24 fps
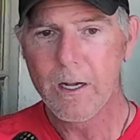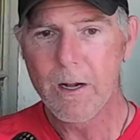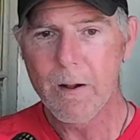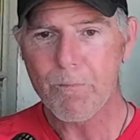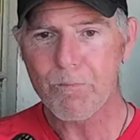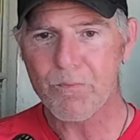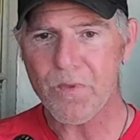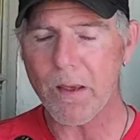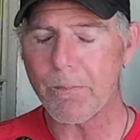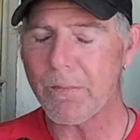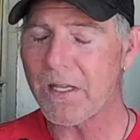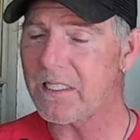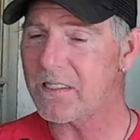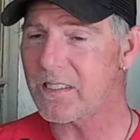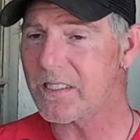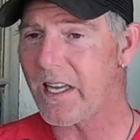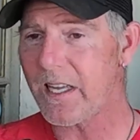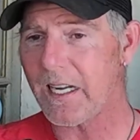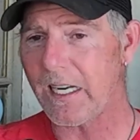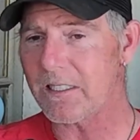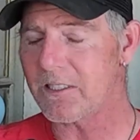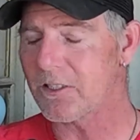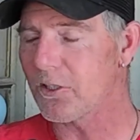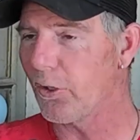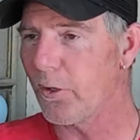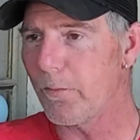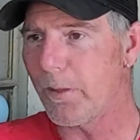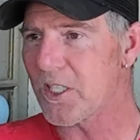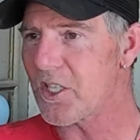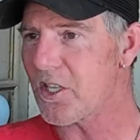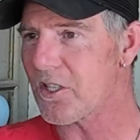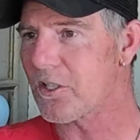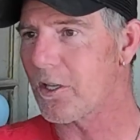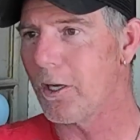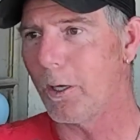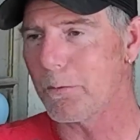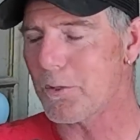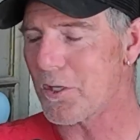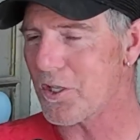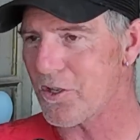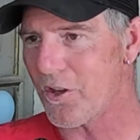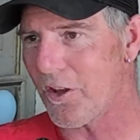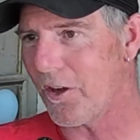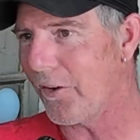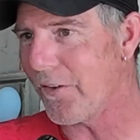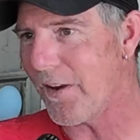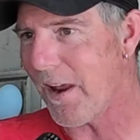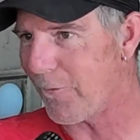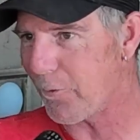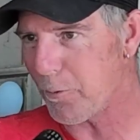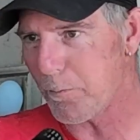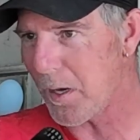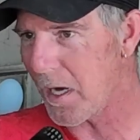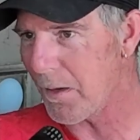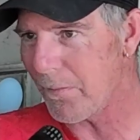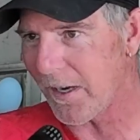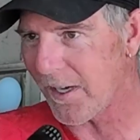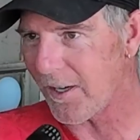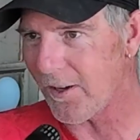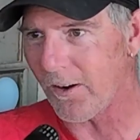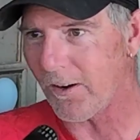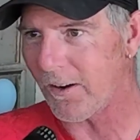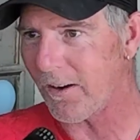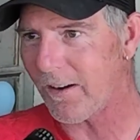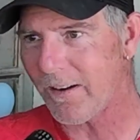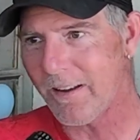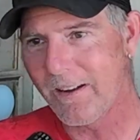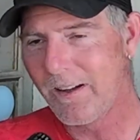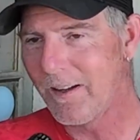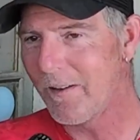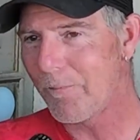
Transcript: That being said, I sold a bunch of sculptures that'll never be in my yard.